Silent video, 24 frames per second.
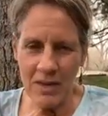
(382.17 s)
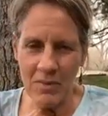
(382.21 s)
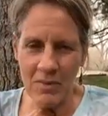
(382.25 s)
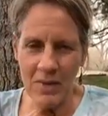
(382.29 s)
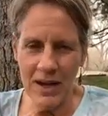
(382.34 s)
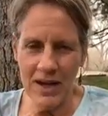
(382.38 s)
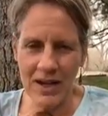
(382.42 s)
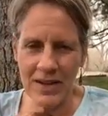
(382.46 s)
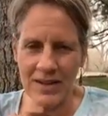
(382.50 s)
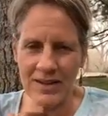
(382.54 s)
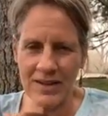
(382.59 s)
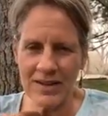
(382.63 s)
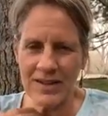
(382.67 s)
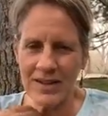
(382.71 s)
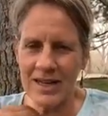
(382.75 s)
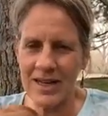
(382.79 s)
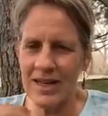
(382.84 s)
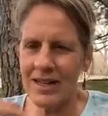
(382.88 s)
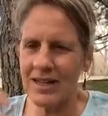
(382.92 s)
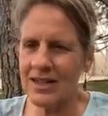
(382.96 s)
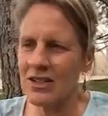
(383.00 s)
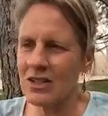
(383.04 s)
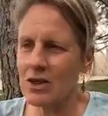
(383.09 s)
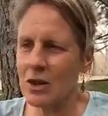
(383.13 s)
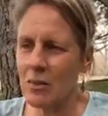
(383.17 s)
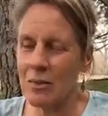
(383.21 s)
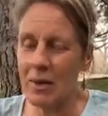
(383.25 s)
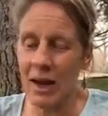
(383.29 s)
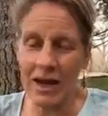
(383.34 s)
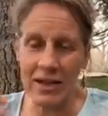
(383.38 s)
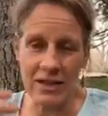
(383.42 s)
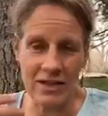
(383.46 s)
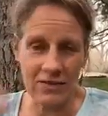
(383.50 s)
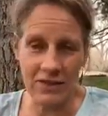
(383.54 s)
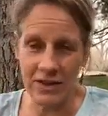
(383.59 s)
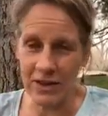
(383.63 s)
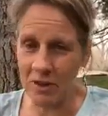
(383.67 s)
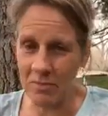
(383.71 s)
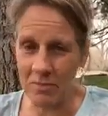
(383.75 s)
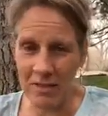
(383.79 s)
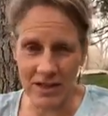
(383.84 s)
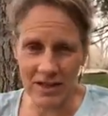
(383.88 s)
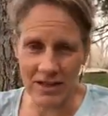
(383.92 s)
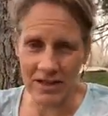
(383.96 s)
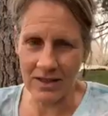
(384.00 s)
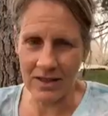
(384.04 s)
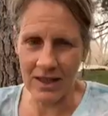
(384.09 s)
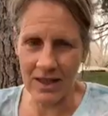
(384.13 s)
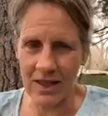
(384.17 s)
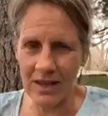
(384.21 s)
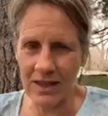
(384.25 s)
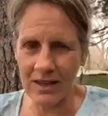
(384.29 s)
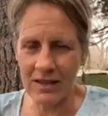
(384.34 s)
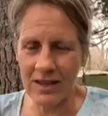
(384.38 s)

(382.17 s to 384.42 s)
ways, teens go back developmentally.